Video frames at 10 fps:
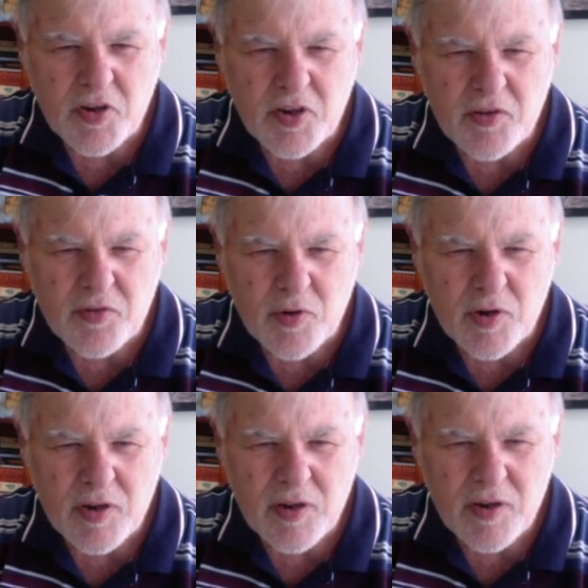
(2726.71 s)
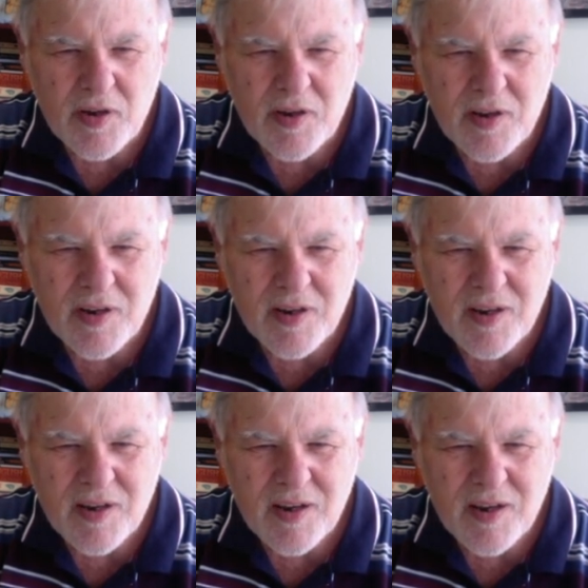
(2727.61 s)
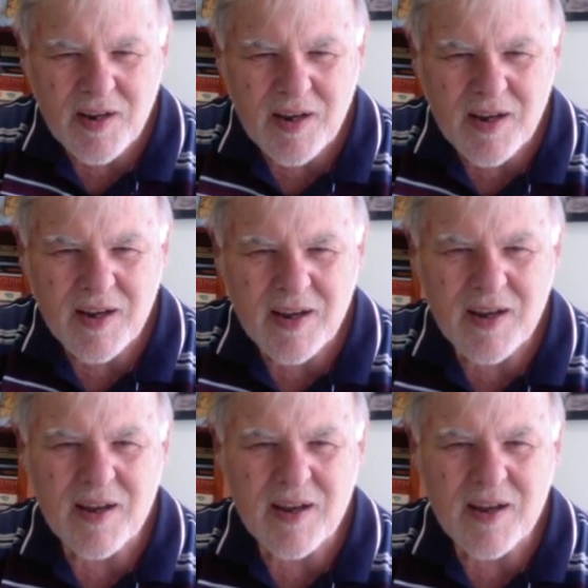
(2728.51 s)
You are threatening to win material through a tactic?